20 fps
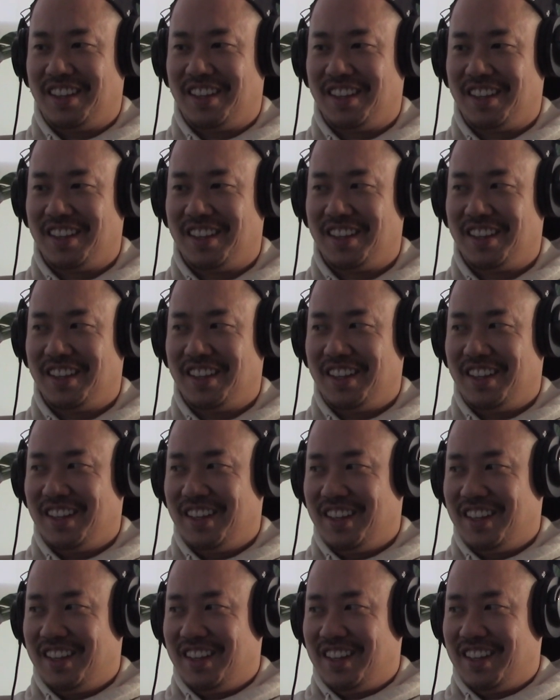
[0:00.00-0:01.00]

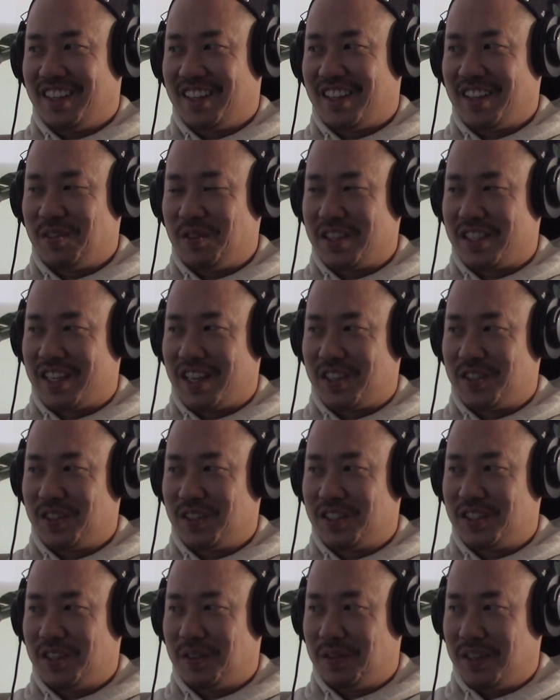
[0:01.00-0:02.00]
Like they rescheduled
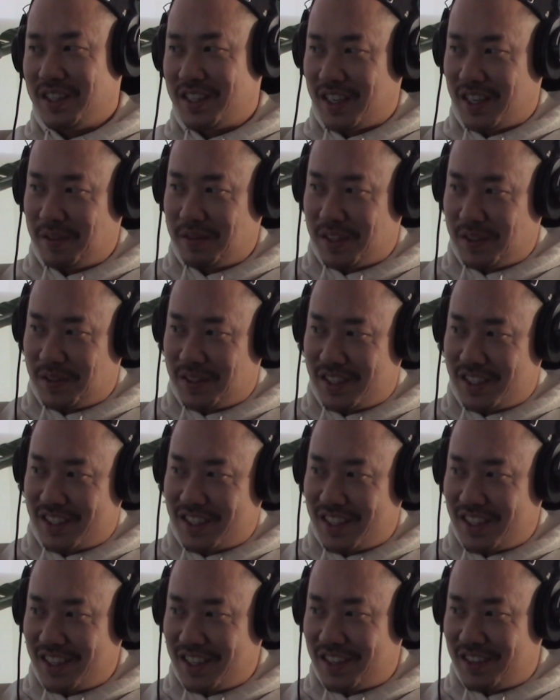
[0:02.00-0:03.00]
so many times that we're just
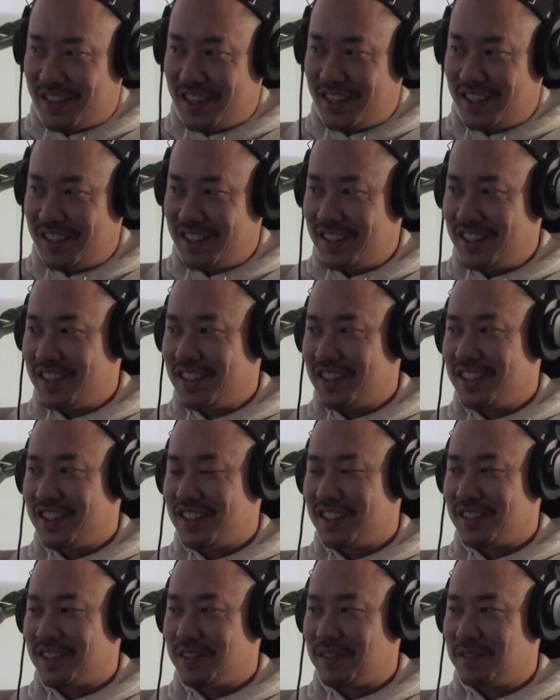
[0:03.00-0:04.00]
like, all right, let's
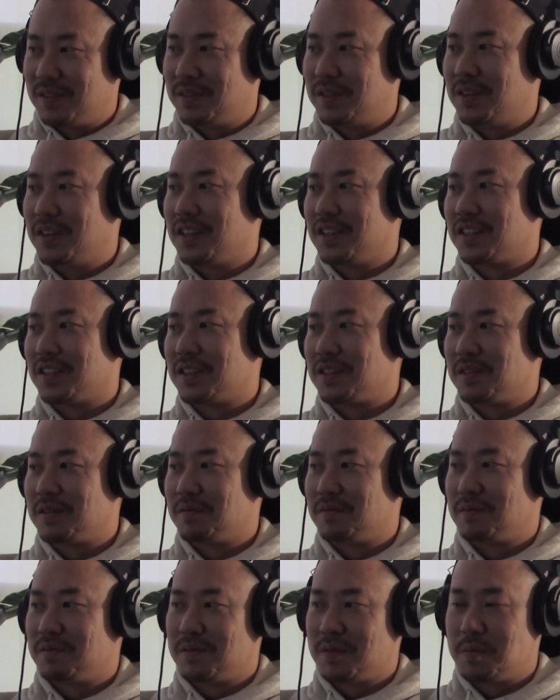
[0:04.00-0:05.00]
just focus on
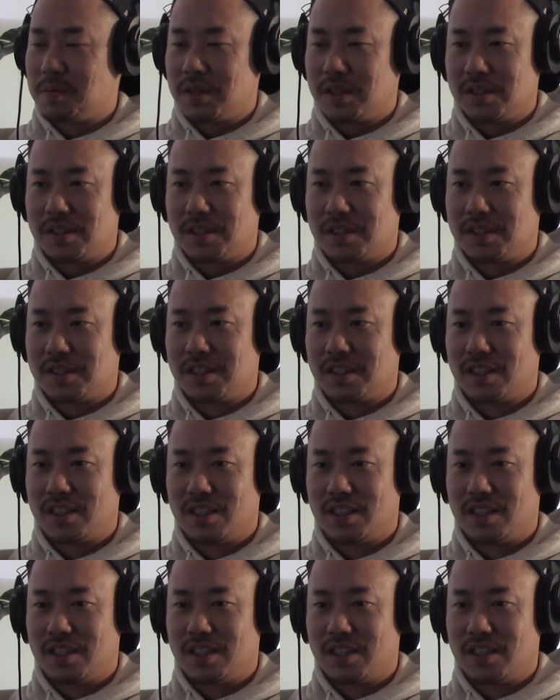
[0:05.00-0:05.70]
the business.